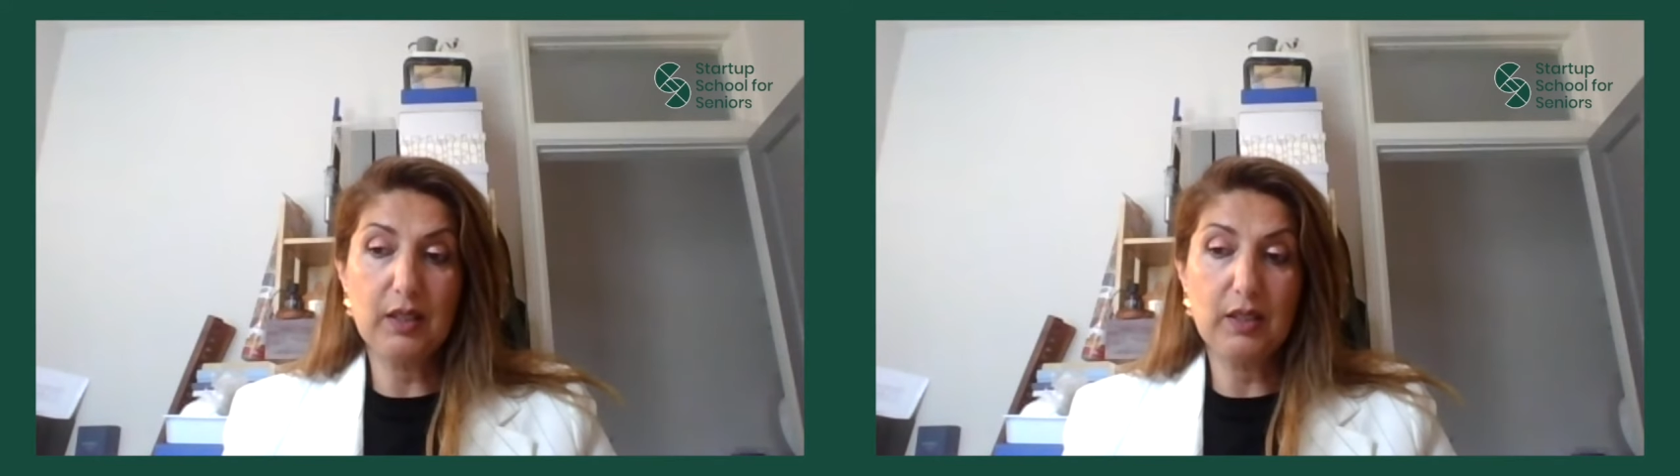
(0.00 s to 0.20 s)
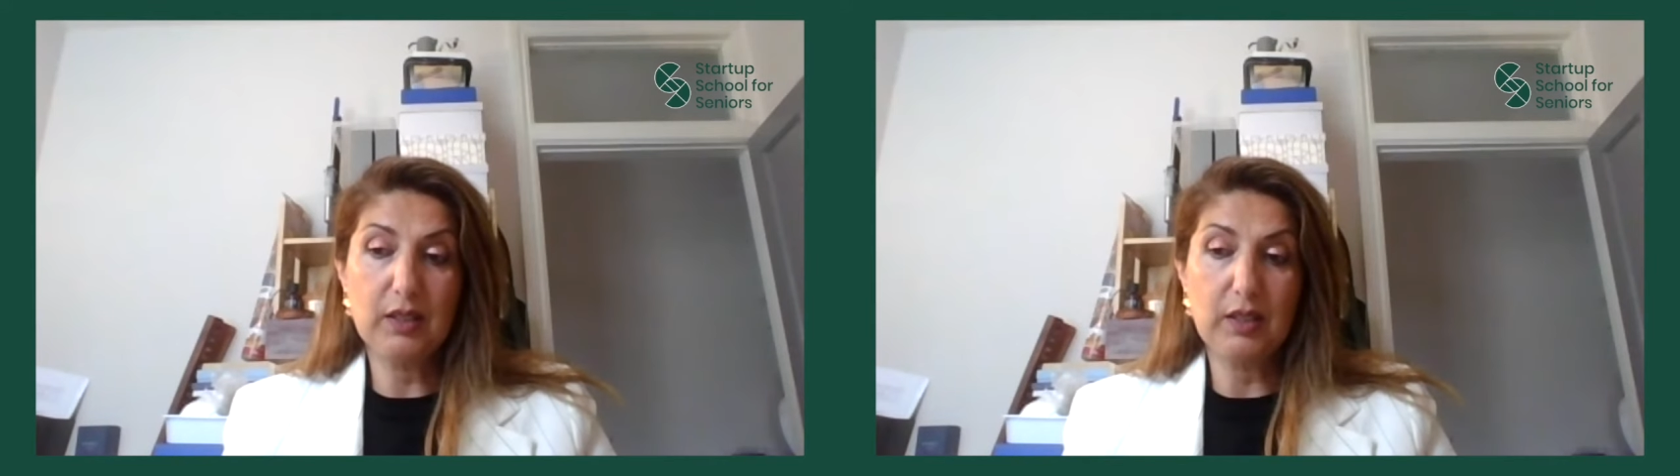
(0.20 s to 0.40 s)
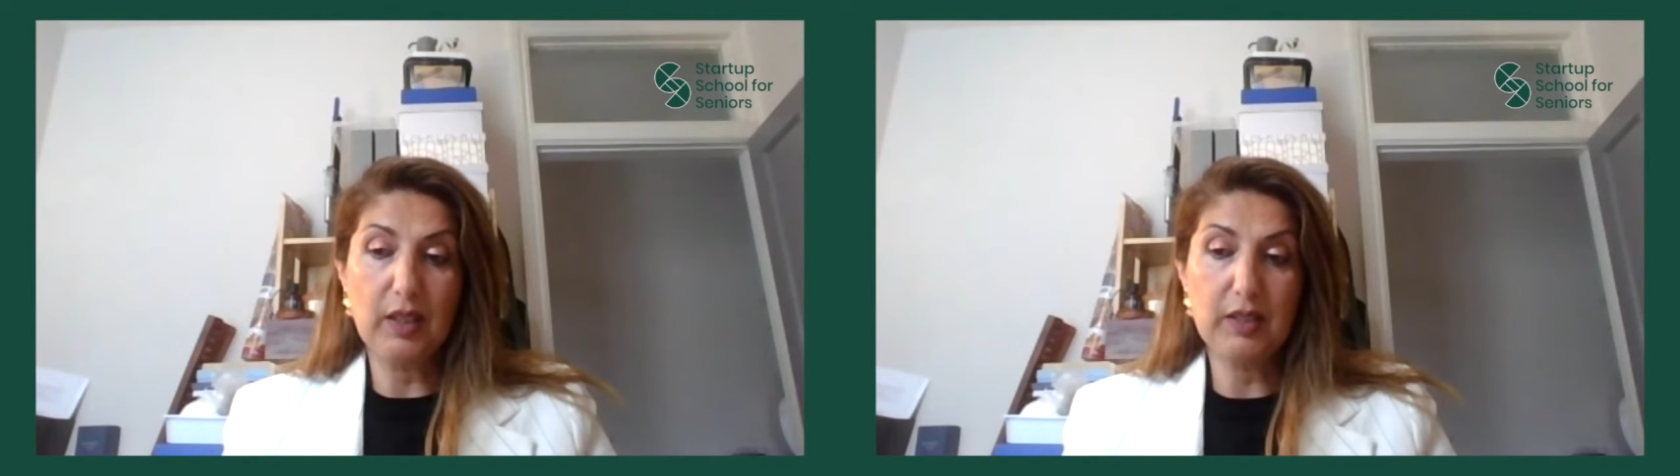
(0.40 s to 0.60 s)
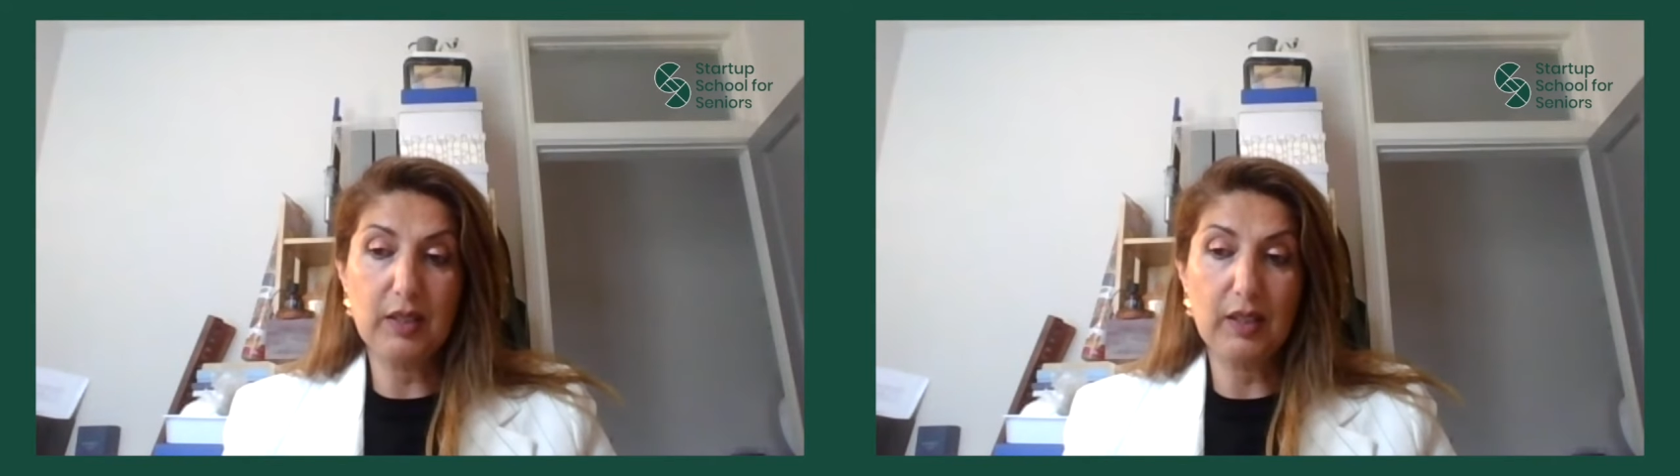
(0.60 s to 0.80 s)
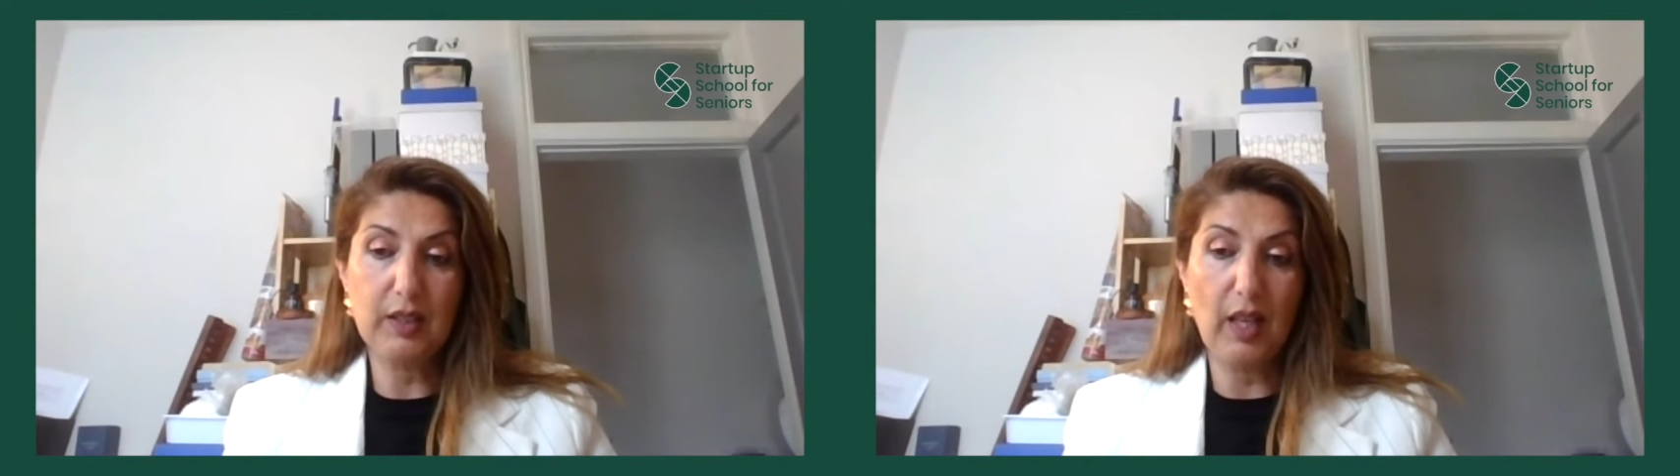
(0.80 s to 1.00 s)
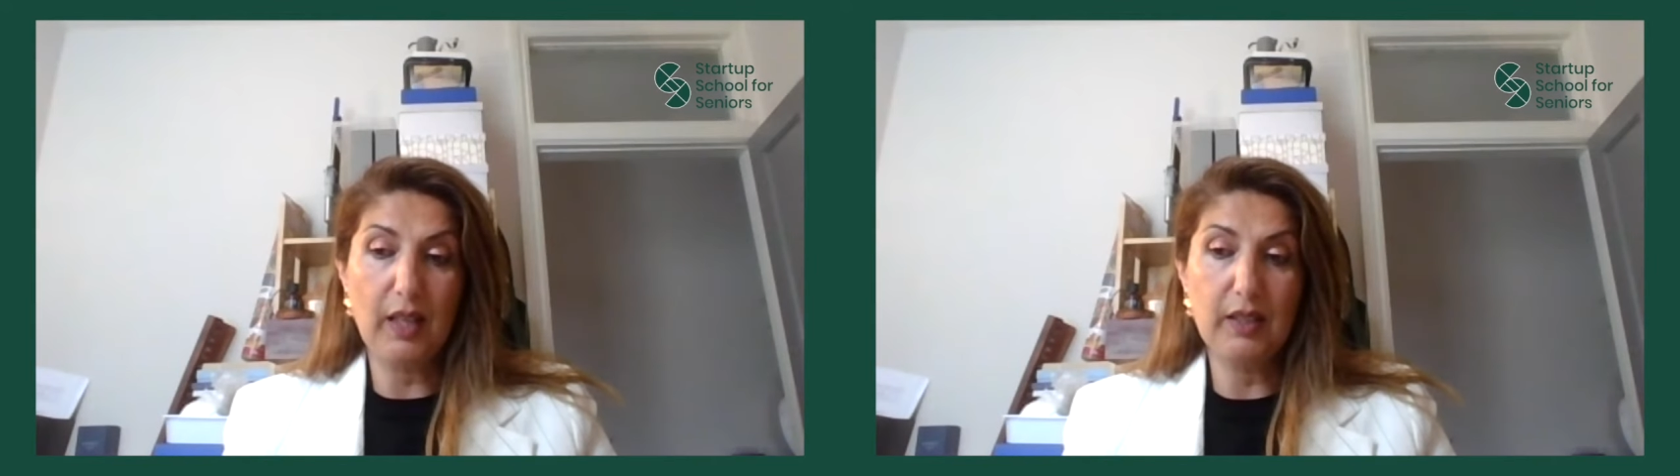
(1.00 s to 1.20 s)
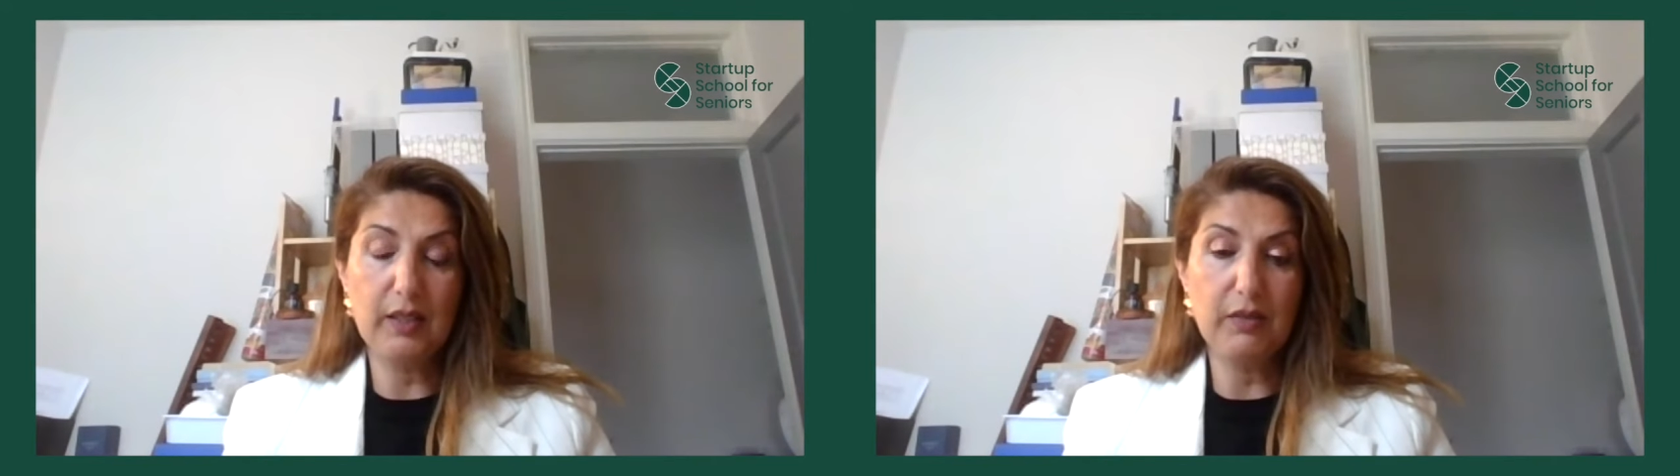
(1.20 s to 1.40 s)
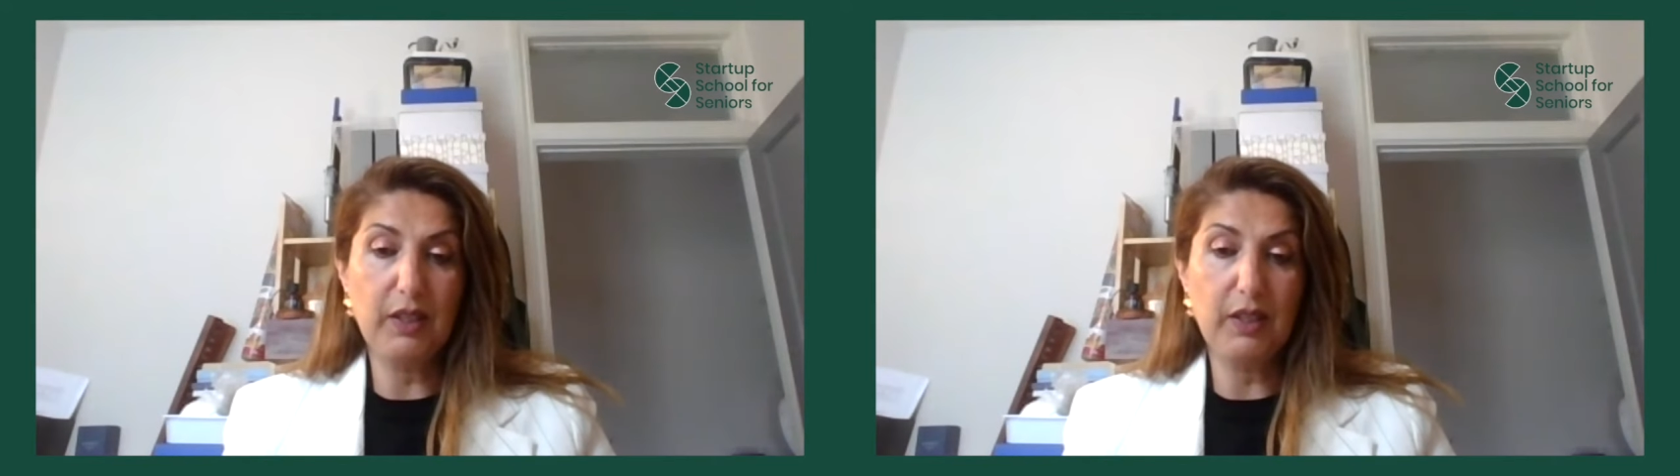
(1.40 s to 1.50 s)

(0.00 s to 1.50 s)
statistics and the